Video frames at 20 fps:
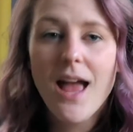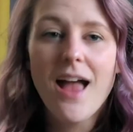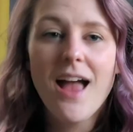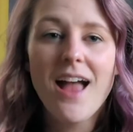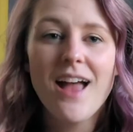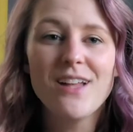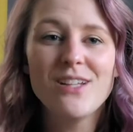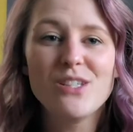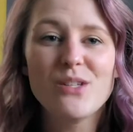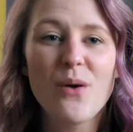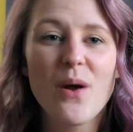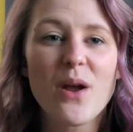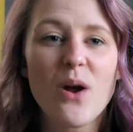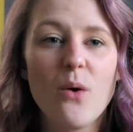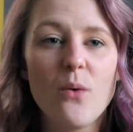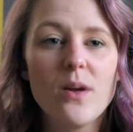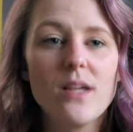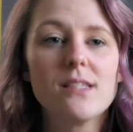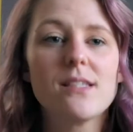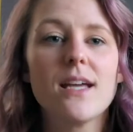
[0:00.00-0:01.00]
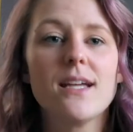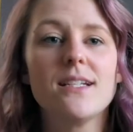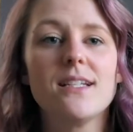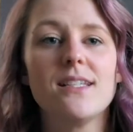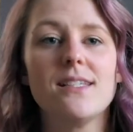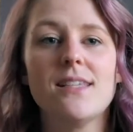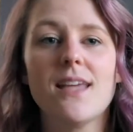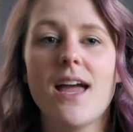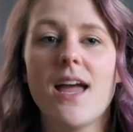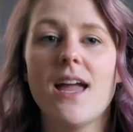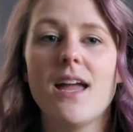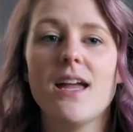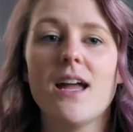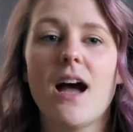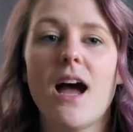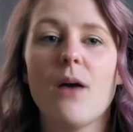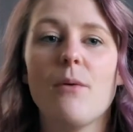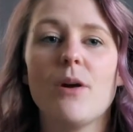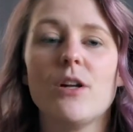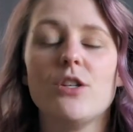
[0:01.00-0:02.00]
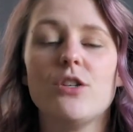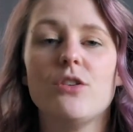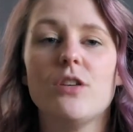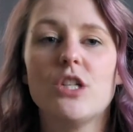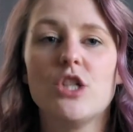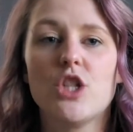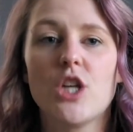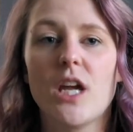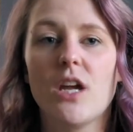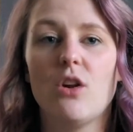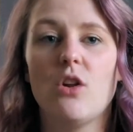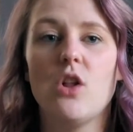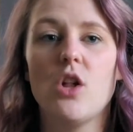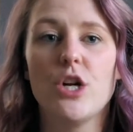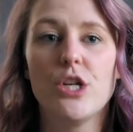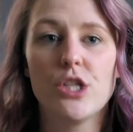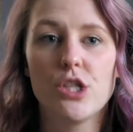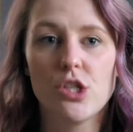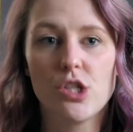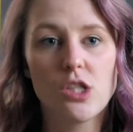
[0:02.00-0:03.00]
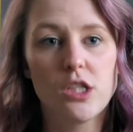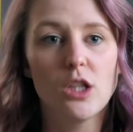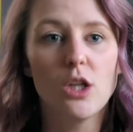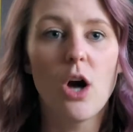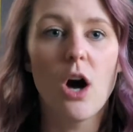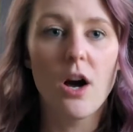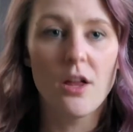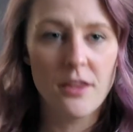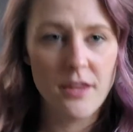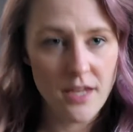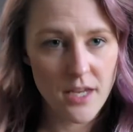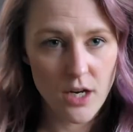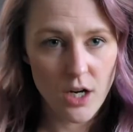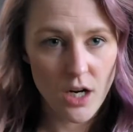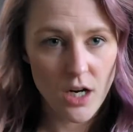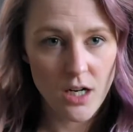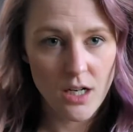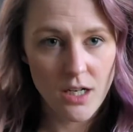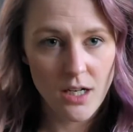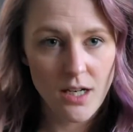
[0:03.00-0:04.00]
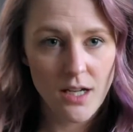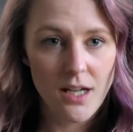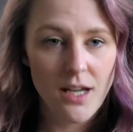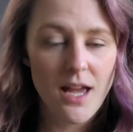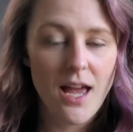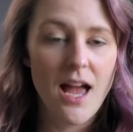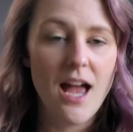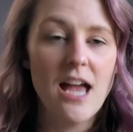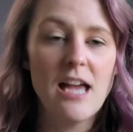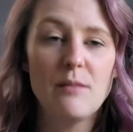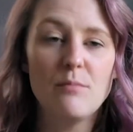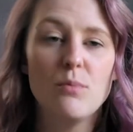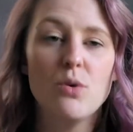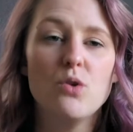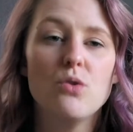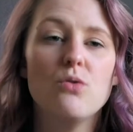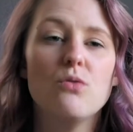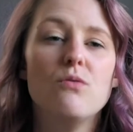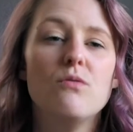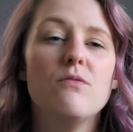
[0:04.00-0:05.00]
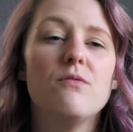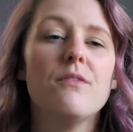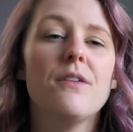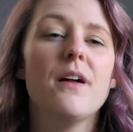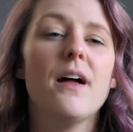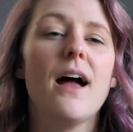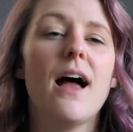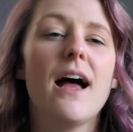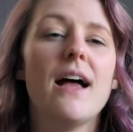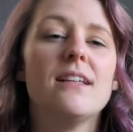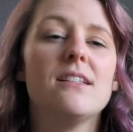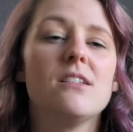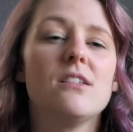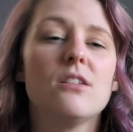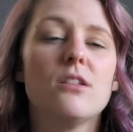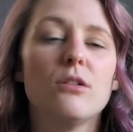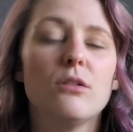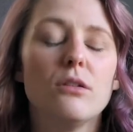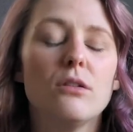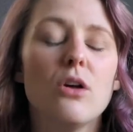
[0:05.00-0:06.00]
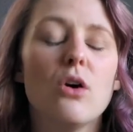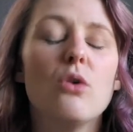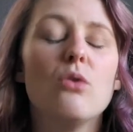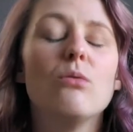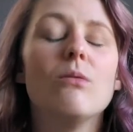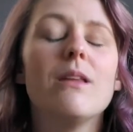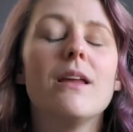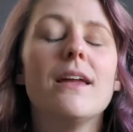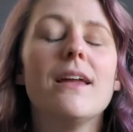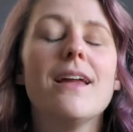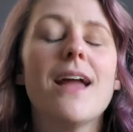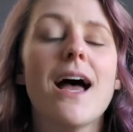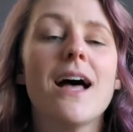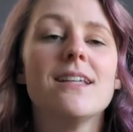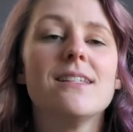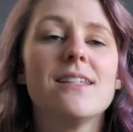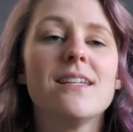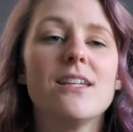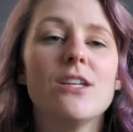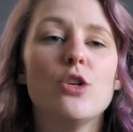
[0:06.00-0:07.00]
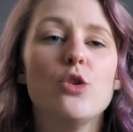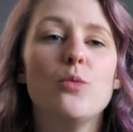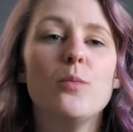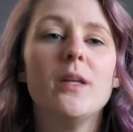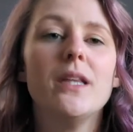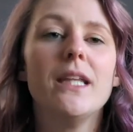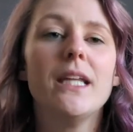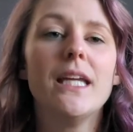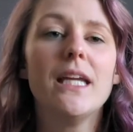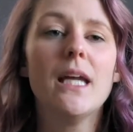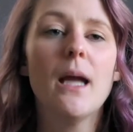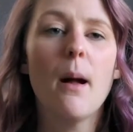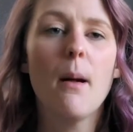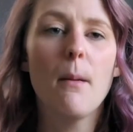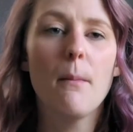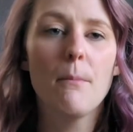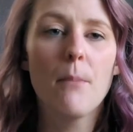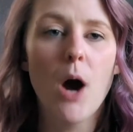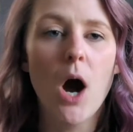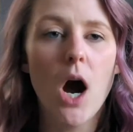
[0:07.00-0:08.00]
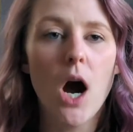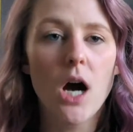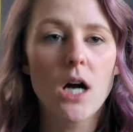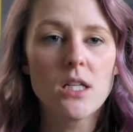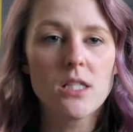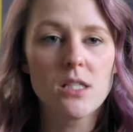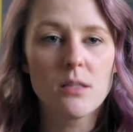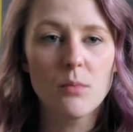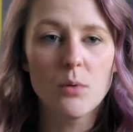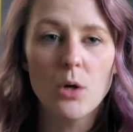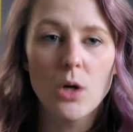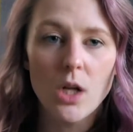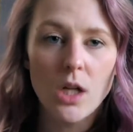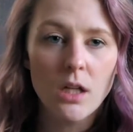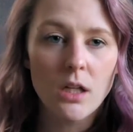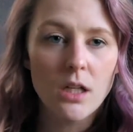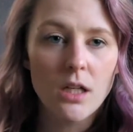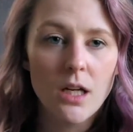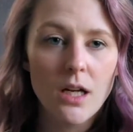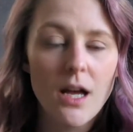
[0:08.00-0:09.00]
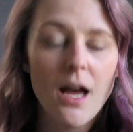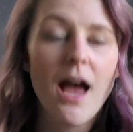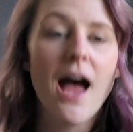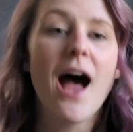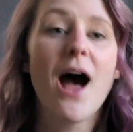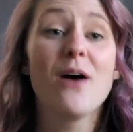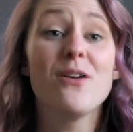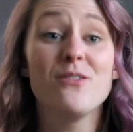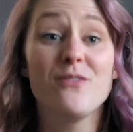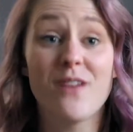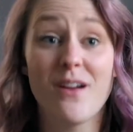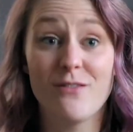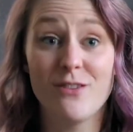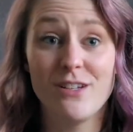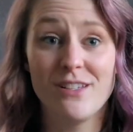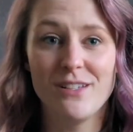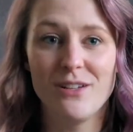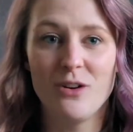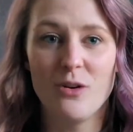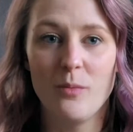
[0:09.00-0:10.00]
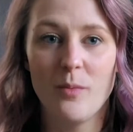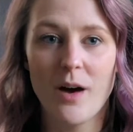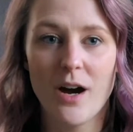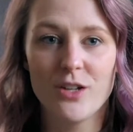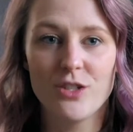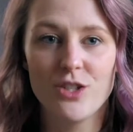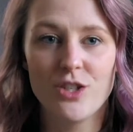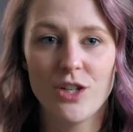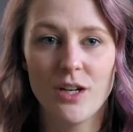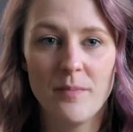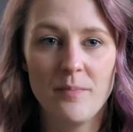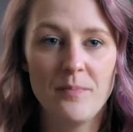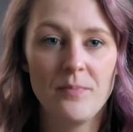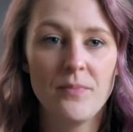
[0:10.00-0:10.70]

And so I always like to say, I want you to channel a sloth here and move as slowly as humanly possible out of every single posture.